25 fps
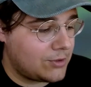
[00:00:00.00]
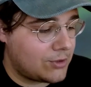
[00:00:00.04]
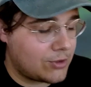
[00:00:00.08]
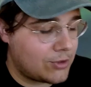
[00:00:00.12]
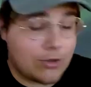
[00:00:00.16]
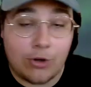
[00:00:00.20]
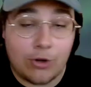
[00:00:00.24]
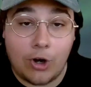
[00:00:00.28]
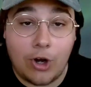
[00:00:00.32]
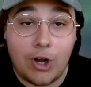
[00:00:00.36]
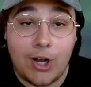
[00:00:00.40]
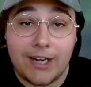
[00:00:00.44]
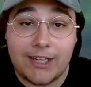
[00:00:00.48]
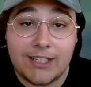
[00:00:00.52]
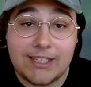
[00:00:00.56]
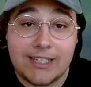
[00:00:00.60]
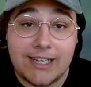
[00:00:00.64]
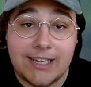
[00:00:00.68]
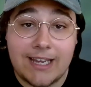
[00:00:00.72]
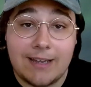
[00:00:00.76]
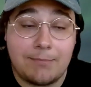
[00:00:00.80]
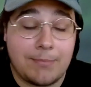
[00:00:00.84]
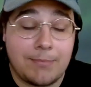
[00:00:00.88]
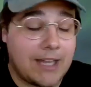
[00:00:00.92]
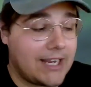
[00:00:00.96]
trying to
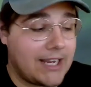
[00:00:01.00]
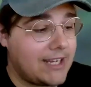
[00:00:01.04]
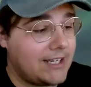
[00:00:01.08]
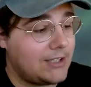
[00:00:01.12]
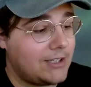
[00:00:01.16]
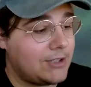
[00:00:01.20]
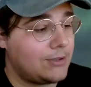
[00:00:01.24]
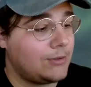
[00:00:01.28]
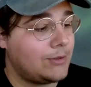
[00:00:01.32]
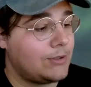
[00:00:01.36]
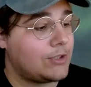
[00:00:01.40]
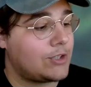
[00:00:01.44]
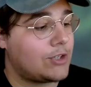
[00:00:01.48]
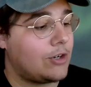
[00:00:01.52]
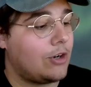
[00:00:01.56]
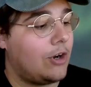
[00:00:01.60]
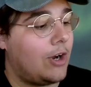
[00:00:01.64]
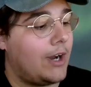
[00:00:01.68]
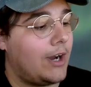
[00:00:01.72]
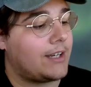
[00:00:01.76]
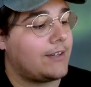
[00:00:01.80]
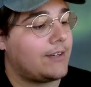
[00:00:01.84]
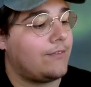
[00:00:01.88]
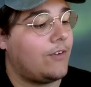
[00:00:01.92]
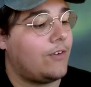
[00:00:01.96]
get back into it,
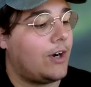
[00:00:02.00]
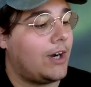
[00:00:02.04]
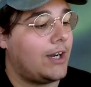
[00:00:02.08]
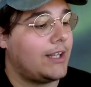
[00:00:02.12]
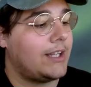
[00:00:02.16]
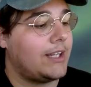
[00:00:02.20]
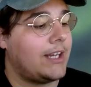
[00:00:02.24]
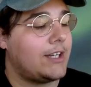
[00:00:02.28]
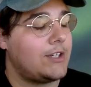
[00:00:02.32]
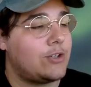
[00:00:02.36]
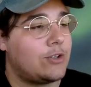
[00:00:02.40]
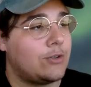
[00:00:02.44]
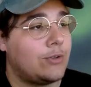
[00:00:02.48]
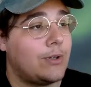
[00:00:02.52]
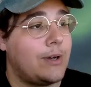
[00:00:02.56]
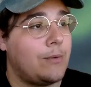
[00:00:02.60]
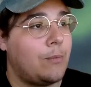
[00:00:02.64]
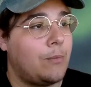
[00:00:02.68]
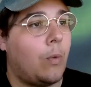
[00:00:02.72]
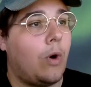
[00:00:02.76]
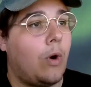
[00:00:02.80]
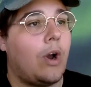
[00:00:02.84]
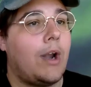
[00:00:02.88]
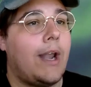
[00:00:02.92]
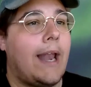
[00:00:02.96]
trying to find that joy,
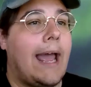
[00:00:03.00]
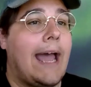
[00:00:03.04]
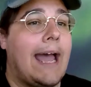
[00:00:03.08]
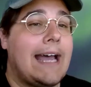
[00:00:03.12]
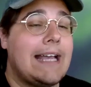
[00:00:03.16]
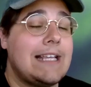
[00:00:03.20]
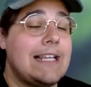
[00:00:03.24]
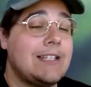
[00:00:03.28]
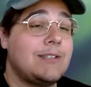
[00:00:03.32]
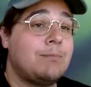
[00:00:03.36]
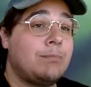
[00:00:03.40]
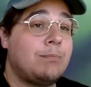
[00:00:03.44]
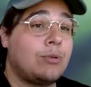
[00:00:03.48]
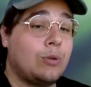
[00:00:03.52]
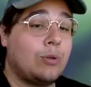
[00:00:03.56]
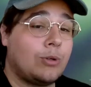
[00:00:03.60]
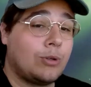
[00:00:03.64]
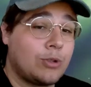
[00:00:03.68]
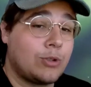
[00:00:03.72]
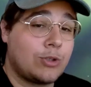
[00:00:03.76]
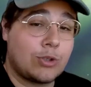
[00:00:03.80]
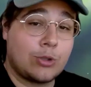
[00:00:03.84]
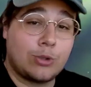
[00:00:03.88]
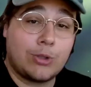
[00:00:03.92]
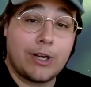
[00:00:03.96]
what has
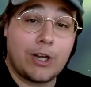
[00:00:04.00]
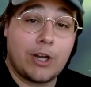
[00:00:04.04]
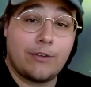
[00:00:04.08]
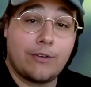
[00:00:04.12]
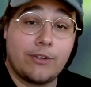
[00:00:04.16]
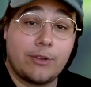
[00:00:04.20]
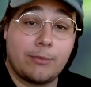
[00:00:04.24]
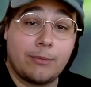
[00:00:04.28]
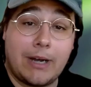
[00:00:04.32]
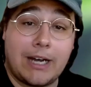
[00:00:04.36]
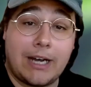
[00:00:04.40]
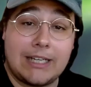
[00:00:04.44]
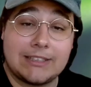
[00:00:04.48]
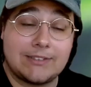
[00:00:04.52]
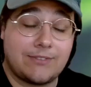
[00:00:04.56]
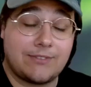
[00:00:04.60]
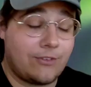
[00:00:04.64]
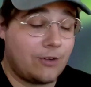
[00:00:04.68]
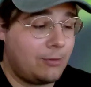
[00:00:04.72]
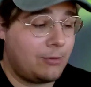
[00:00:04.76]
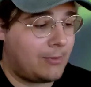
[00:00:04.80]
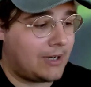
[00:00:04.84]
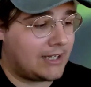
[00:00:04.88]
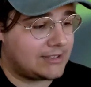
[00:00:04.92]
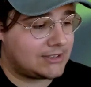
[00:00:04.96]
brought joy over the past
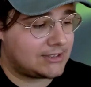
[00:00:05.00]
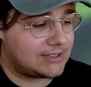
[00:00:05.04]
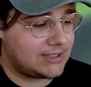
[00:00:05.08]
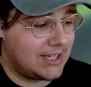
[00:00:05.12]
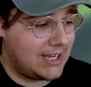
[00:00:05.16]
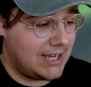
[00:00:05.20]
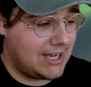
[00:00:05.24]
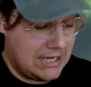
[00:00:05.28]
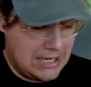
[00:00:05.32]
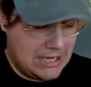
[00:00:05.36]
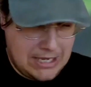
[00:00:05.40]
few months,